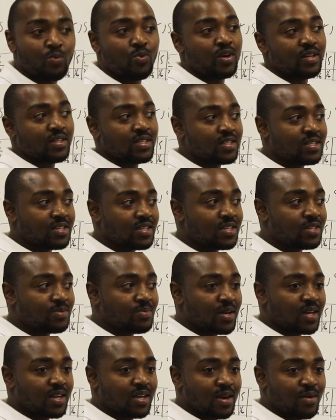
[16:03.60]
Where does this
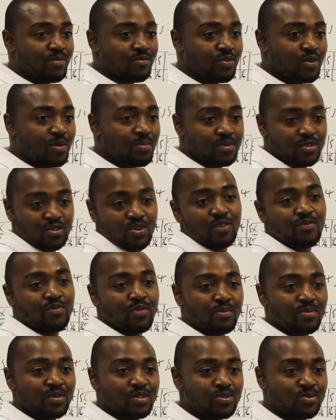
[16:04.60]
money come from? It's not
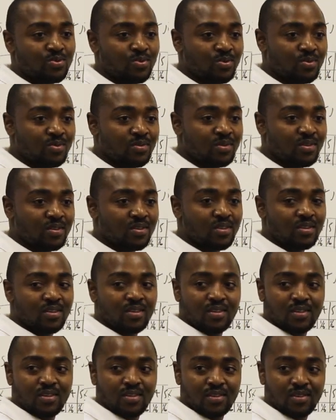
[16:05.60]
from the school,
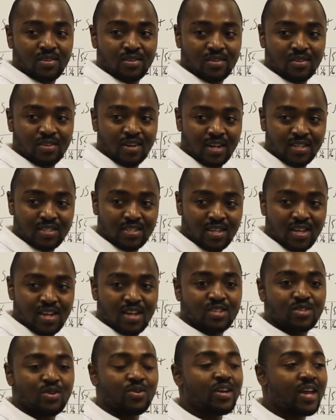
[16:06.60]
right?
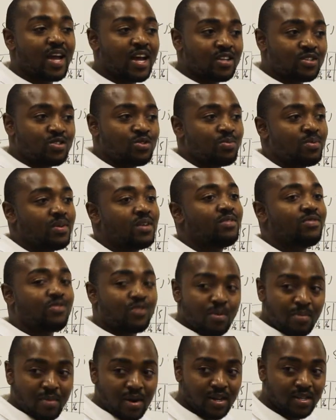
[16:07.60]
So it has to be
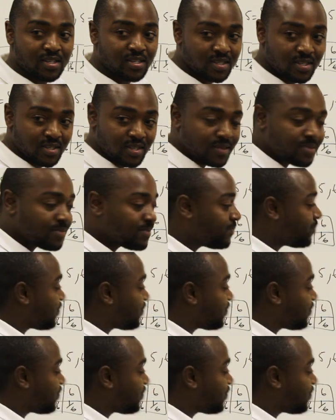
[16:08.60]
from us.